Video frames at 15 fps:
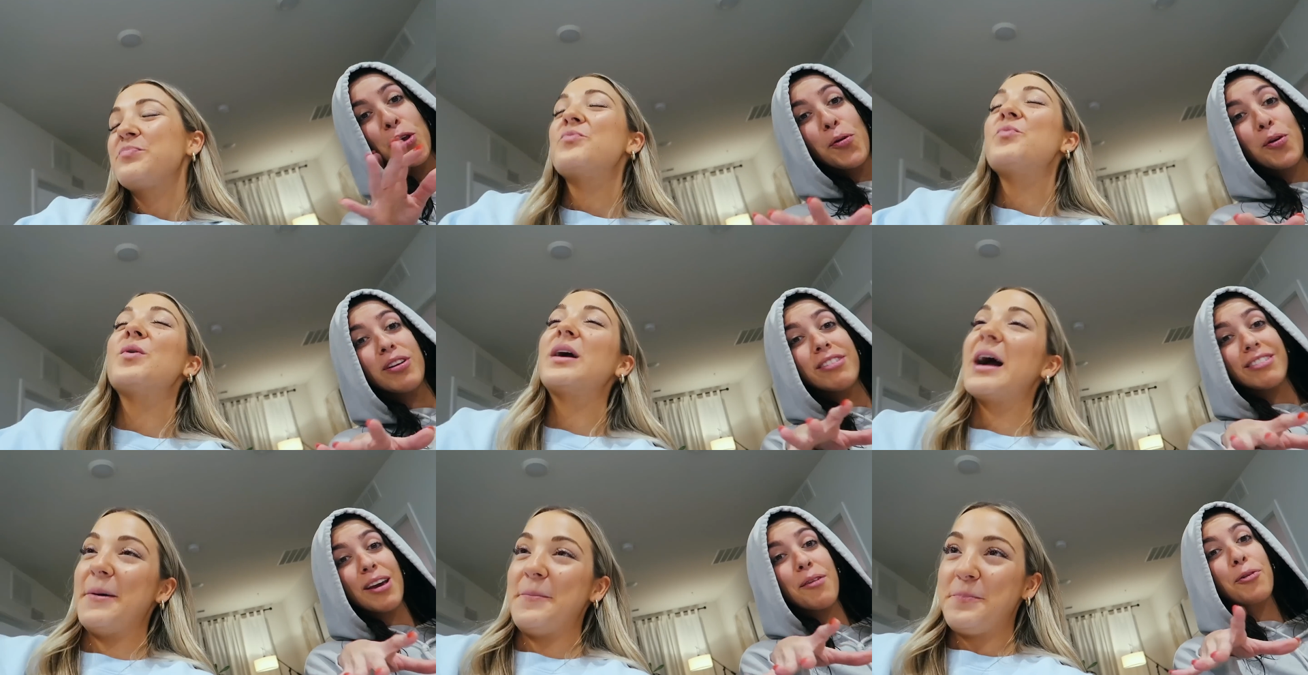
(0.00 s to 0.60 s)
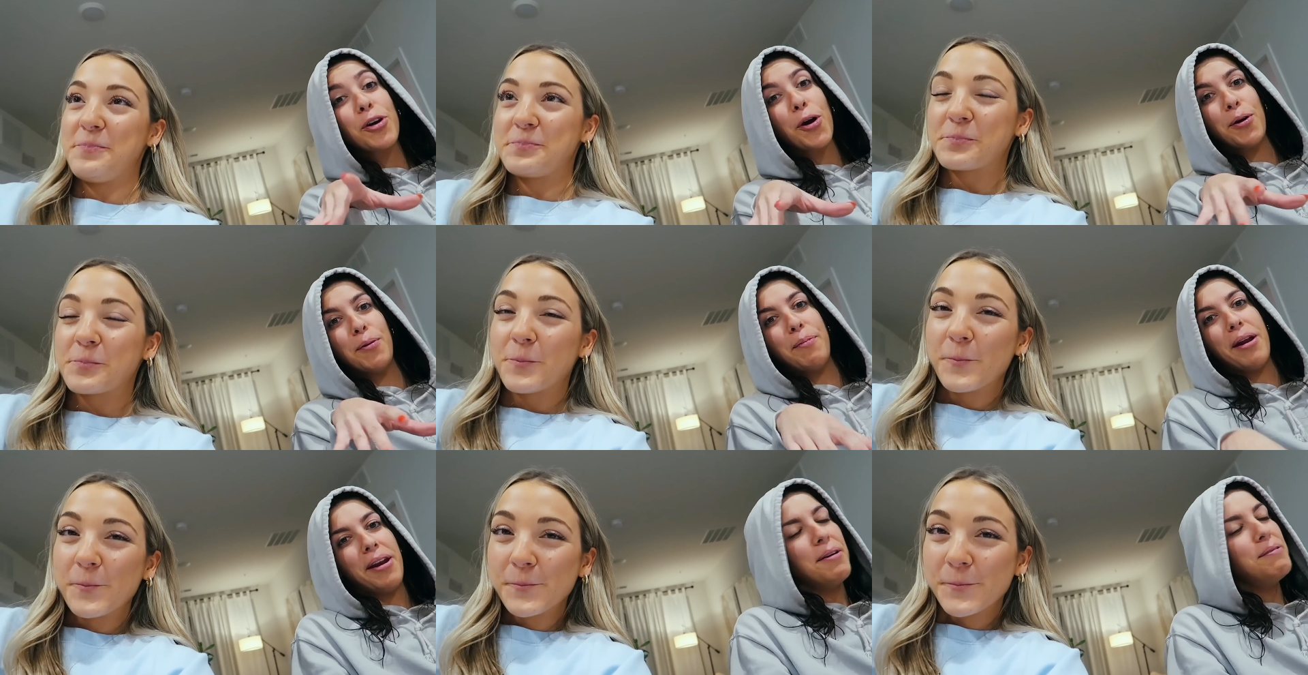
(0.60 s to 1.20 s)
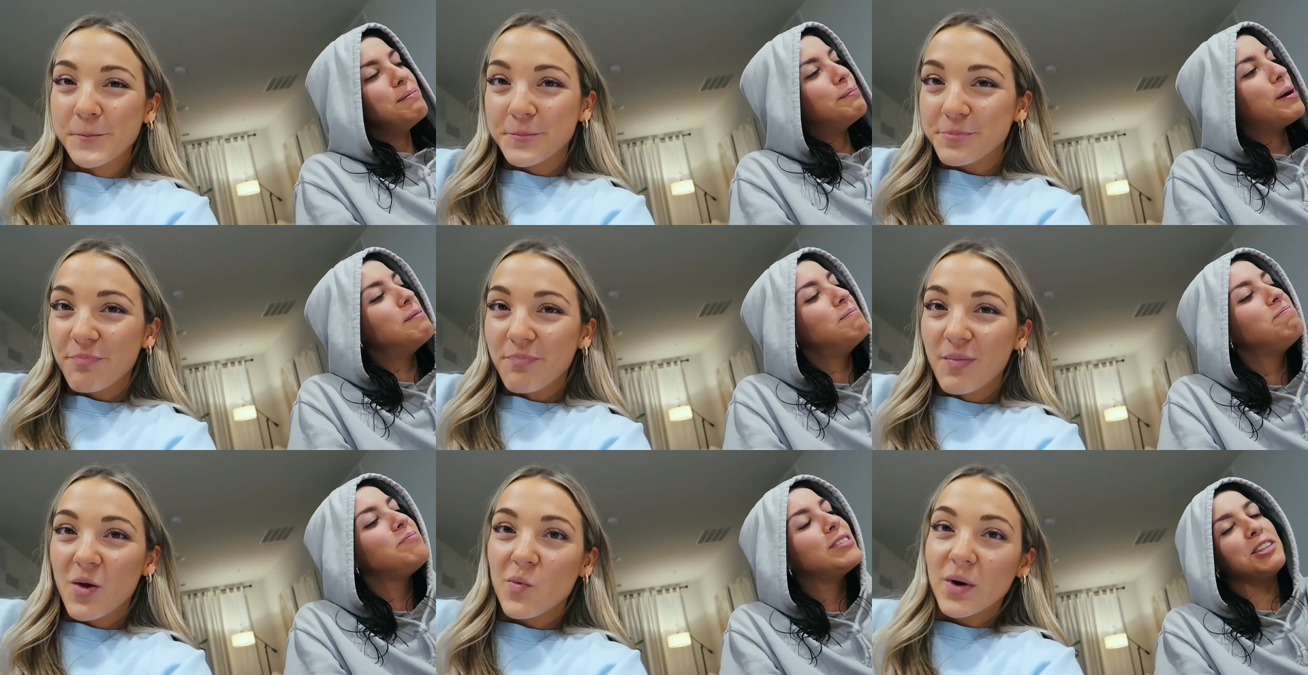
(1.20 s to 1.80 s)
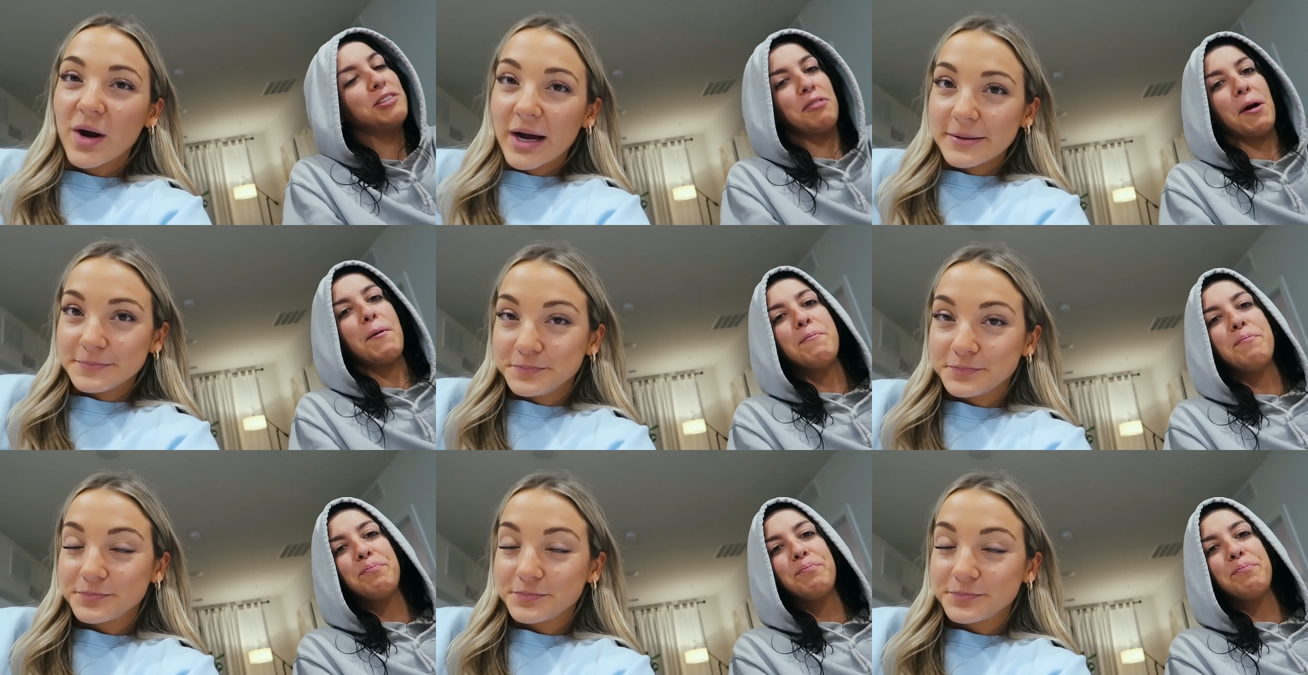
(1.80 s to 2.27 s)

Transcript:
Speaker 1: You could say we're codependent, but we're good.